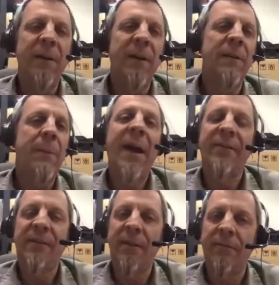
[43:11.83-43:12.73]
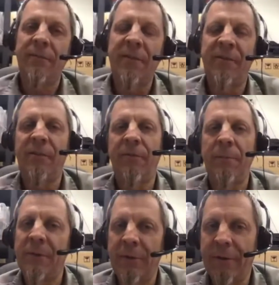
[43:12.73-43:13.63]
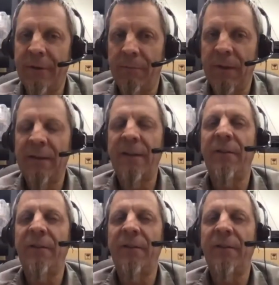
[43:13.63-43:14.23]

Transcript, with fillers: in the past they've licensed from Toyota, like right?